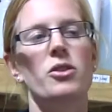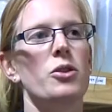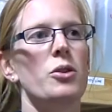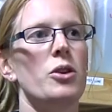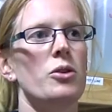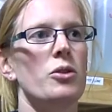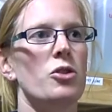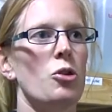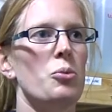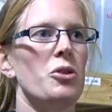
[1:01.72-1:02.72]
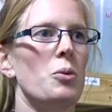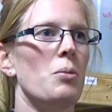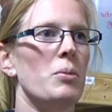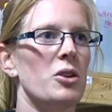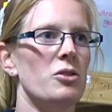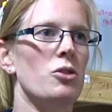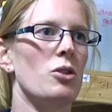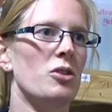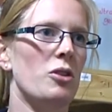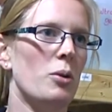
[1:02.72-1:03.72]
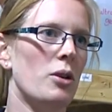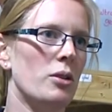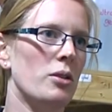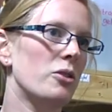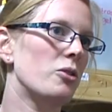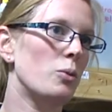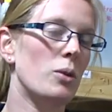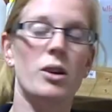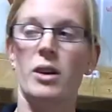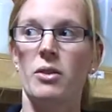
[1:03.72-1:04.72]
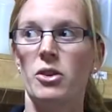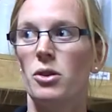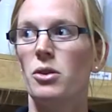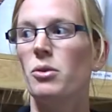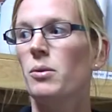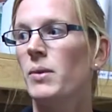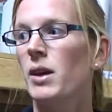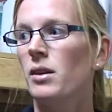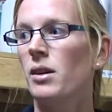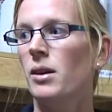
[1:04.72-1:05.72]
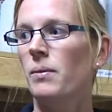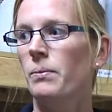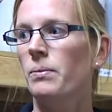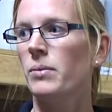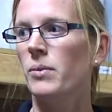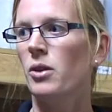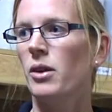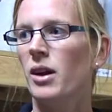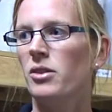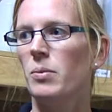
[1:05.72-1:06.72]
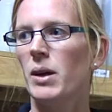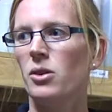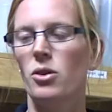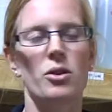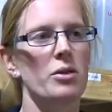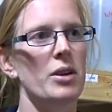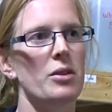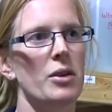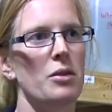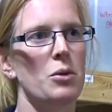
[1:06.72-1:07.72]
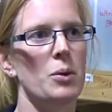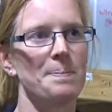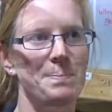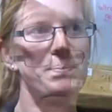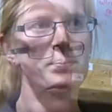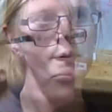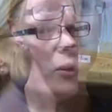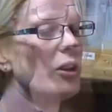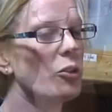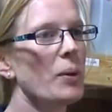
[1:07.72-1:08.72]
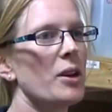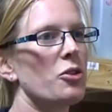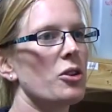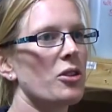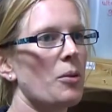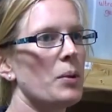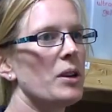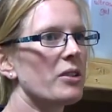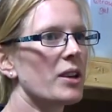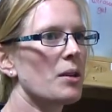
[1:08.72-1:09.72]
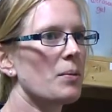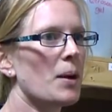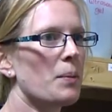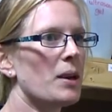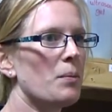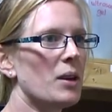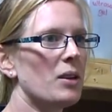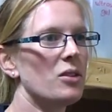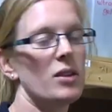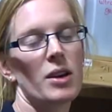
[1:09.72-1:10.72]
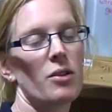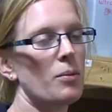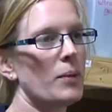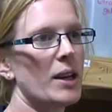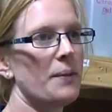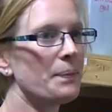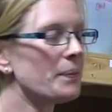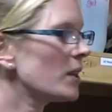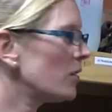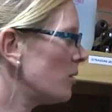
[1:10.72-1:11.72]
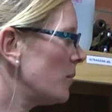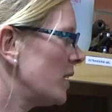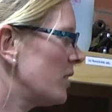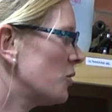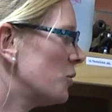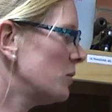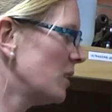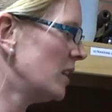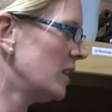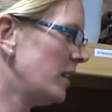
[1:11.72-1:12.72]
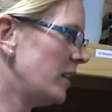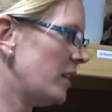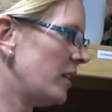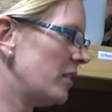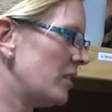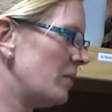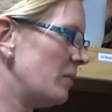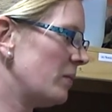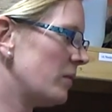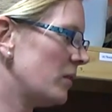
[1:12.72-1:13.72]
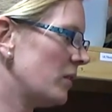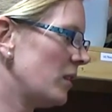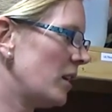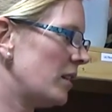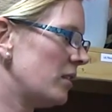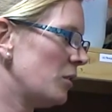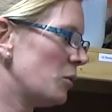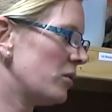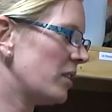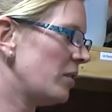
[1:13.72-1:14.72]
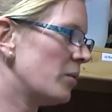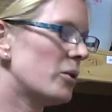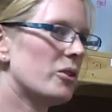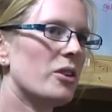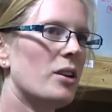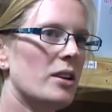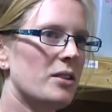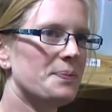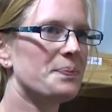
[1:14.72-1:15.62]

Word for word: do you, the jobs you want because the drugs you want aren't in the drugs room, then um, no, that has a big knock-on effect for everyone. Then you need to pay your drugs companies and keep them happy because there aren't many. There aren't many at all, and um, yeah, you want to keep them on side.